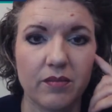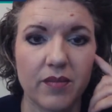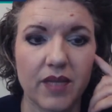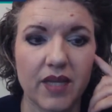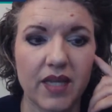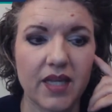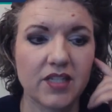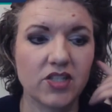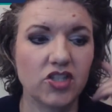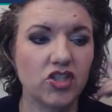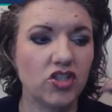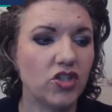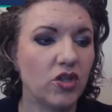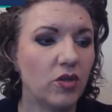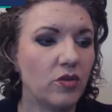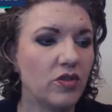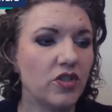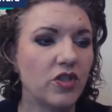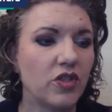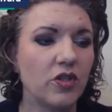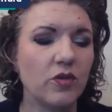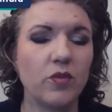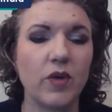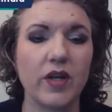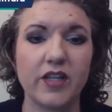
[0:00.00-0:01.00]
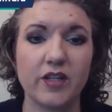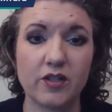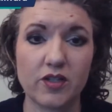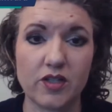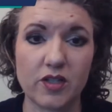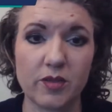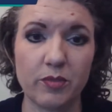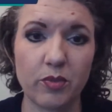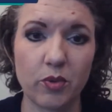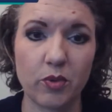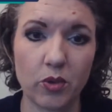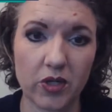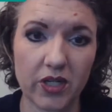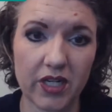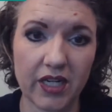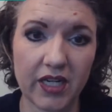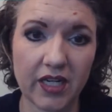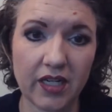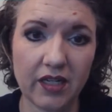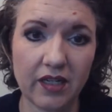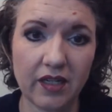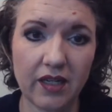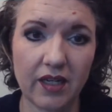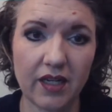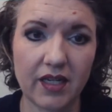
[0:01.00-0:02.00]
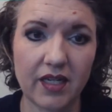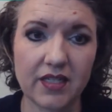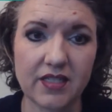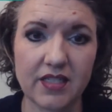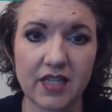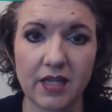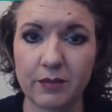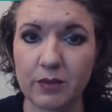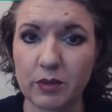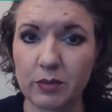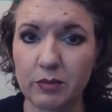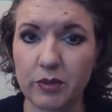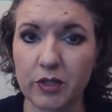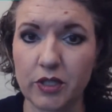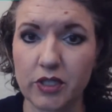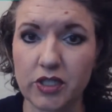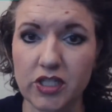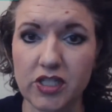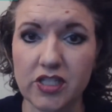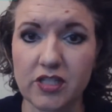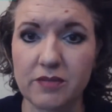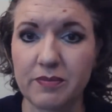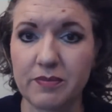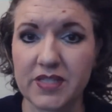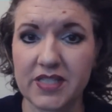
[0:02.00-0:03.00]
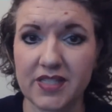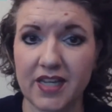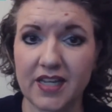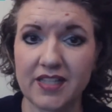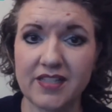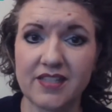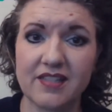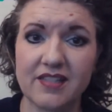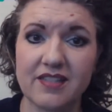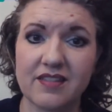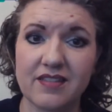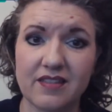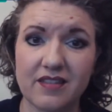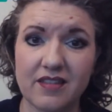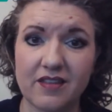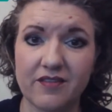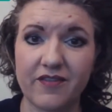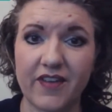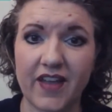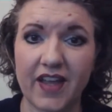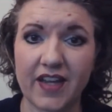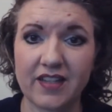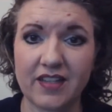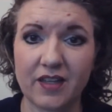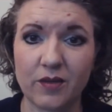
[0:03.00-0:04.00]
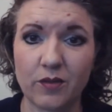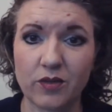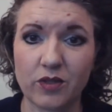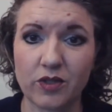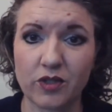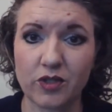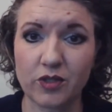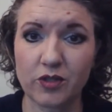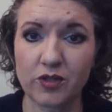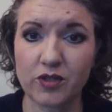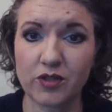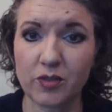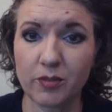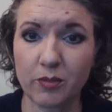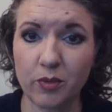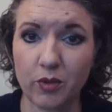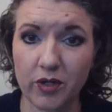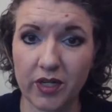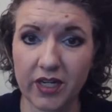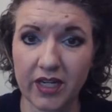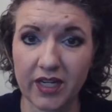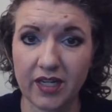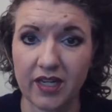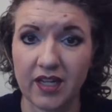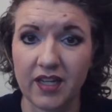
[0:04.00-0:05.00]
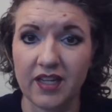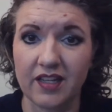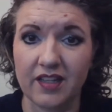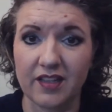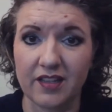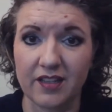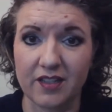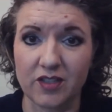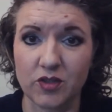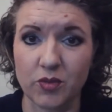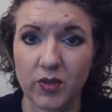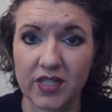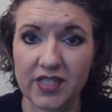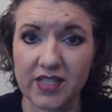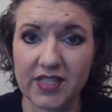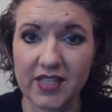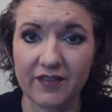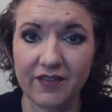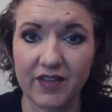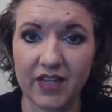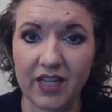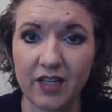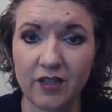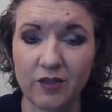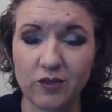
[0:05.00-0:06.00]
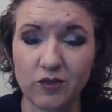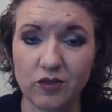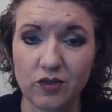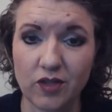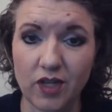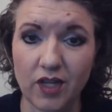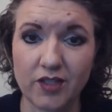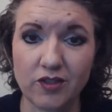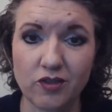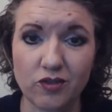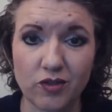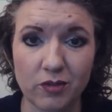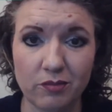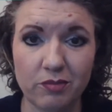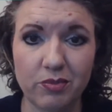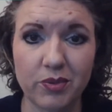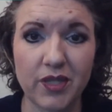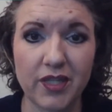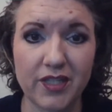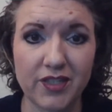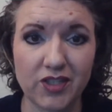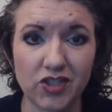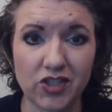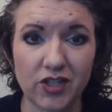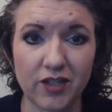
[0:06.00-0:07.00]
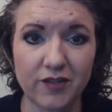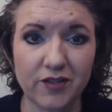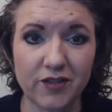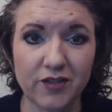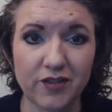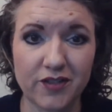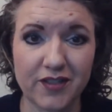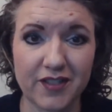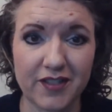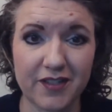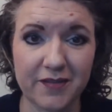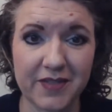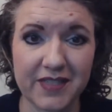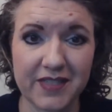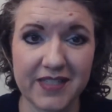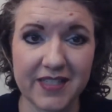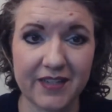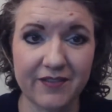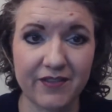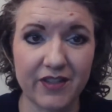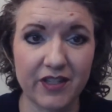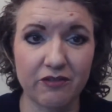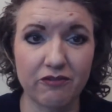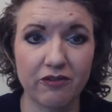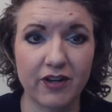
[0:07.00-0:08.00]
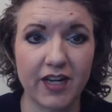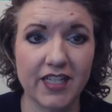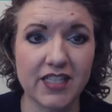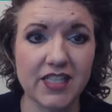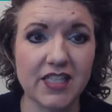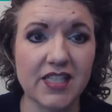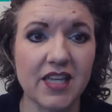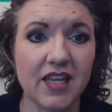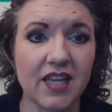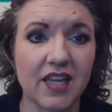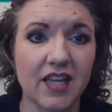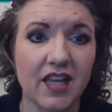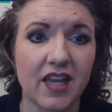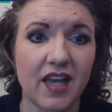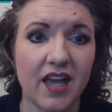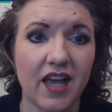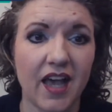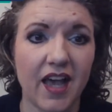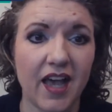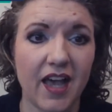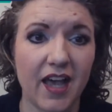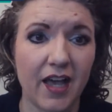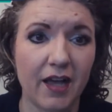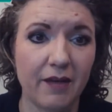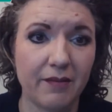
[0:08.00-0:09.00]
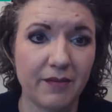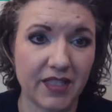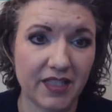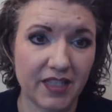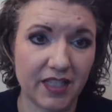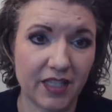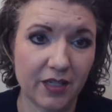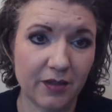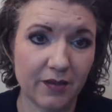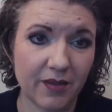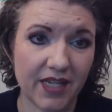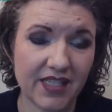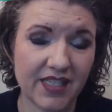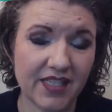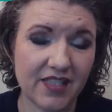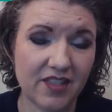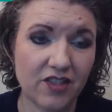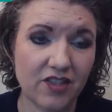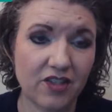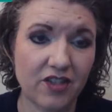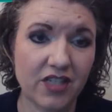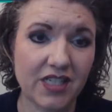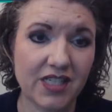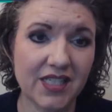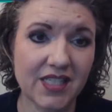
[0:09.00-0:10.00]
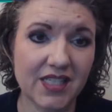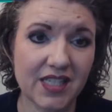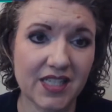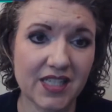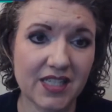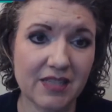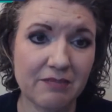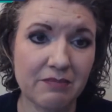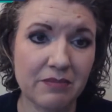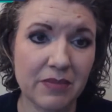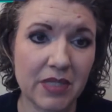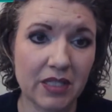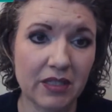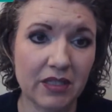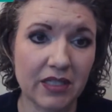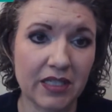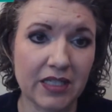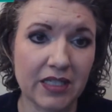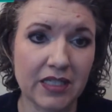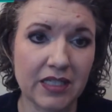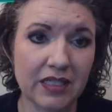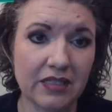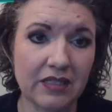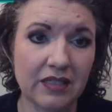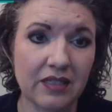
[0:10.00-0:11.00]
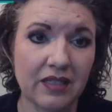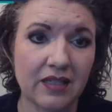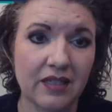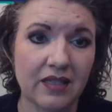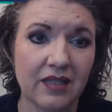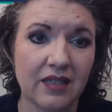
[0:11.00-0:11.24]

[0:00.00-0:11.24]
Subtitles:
It shows you what you're supporting anytime you purchase, besides the fact that you're supporting the 2,700 plus shelters that are receiving grants in the U.S., $36 million